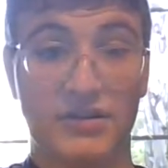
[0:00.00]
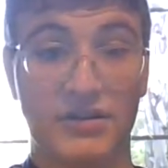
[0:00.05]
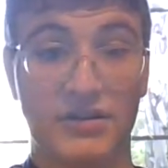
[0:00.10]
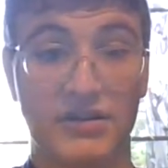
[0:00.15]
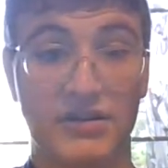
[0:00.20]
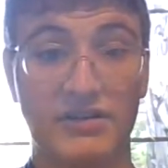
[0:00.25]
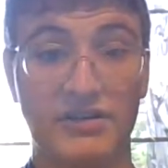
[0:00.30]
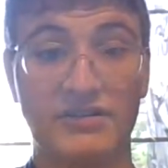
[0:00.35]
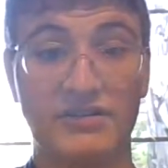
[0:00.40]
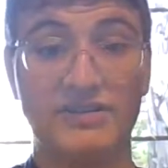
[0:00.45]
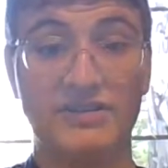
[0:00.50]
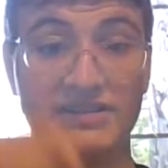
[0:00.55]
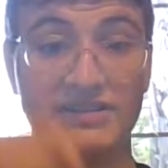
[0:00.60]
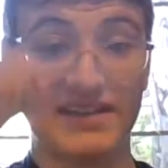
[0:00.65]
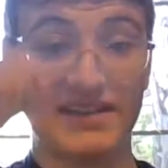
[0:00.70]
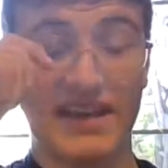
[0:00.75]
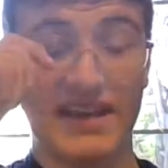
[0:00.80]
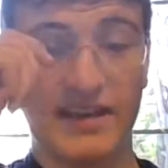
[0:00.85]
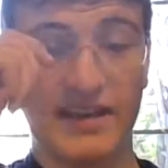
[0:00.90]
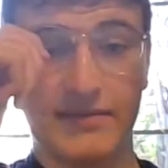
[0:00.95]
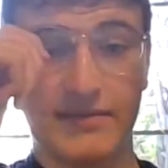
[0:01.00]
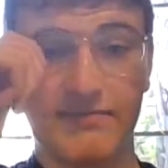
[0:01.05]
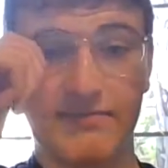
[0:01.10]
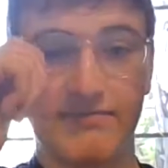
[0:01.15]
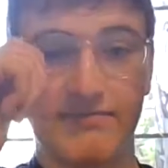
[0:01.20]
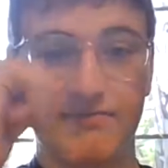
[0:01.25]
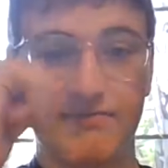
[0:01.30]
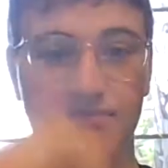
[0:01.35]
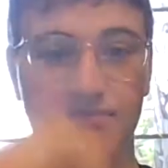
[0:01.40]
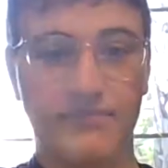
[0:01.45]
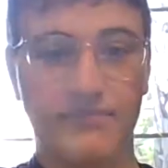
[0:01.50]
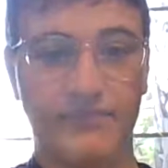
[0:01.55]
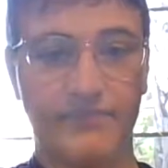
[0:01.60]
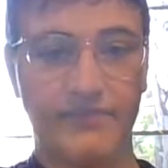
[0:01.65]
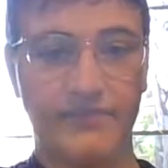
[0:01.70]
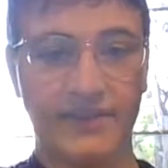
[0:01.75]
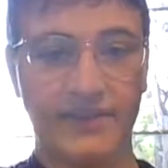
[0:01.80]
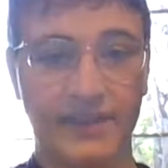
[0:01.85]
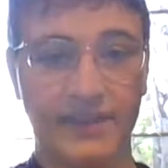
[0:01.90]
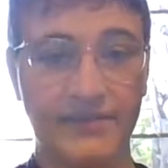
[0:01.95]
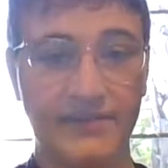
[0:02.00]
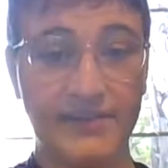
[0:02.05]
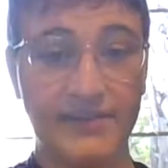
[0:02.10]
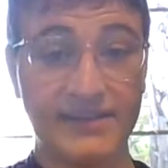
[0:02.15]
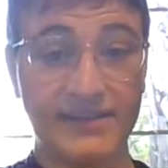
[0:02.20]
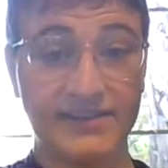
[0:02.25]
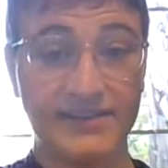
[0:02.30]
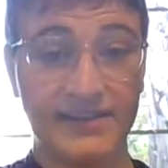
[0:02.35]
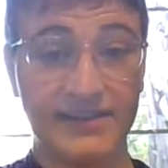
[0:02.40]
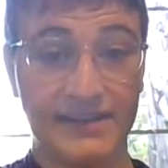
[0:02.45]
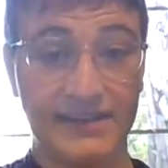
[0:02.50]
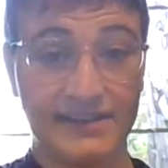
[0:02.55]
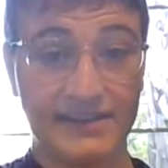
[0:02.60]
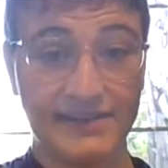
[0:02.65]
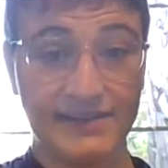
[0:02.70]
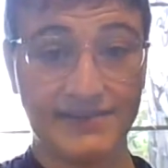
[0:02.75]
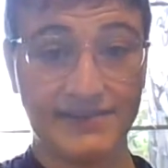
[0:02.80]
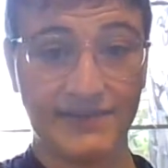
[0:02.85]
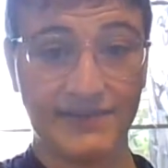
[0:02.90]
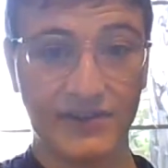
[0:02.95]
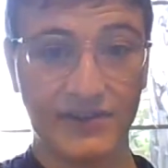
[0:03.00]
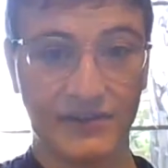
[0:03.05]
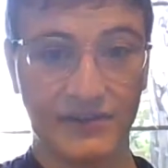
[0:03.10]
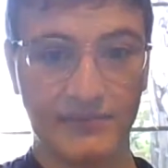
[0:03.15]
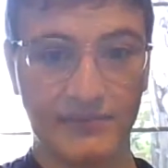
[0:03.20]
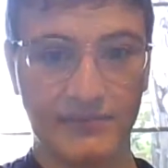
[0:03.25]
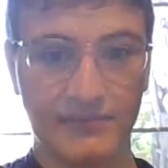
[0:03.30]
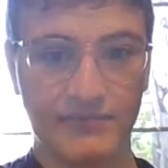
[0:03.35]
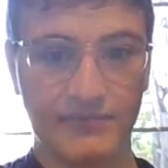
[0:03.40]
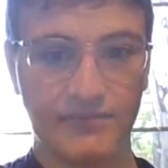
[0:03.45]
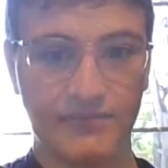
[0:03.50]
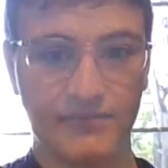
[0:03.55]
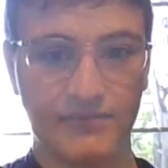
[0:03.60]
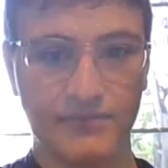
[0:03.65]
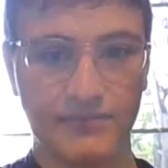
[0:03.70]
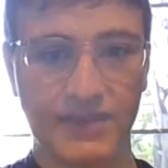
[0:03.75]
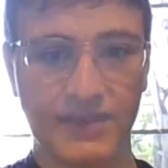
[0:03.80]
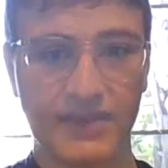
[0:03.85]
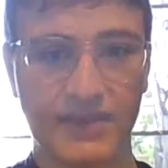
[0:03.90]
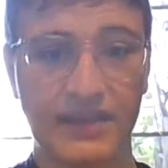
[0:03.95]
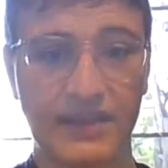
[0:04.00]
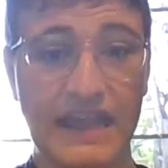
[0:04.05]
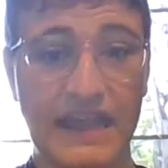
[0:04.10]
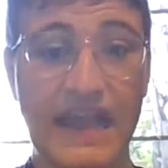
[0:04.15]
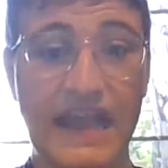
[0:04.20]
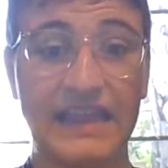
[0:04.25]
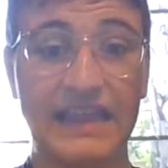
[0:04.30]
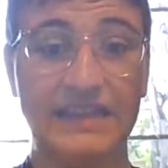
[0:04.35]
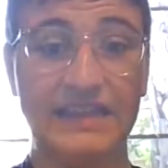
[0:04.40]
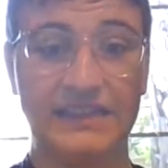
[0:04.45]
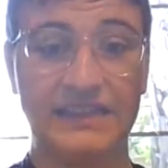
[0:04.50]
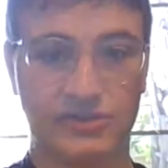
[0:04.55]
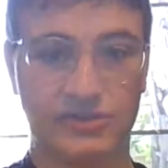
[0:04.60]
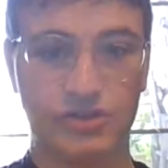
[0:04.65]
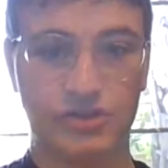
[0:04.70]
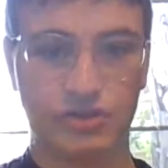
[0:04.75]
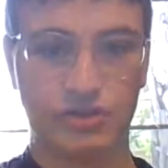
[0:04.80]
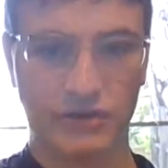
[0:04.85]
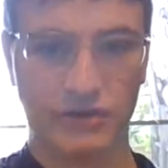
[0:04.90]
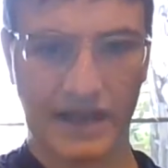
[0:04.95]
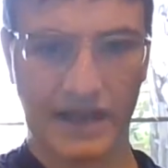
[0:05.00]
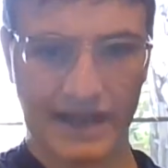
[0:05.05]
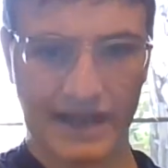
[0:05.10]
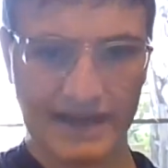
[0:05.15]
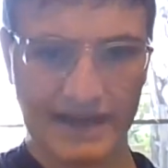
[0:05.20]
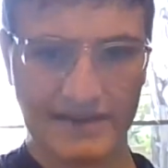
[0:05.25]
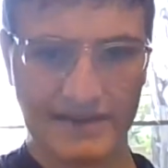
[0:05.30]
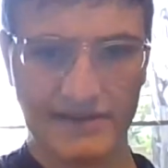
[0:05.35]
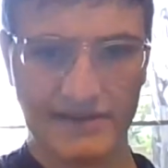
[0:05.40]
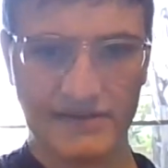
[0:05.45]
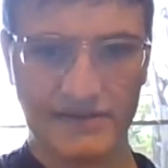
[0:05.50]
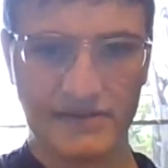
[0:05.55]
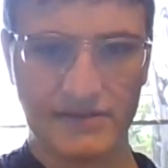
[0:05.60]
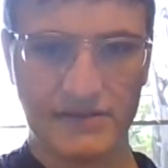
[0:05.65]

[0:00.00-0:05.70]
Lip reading: I'm going to just say it. The animation in this film at least tried.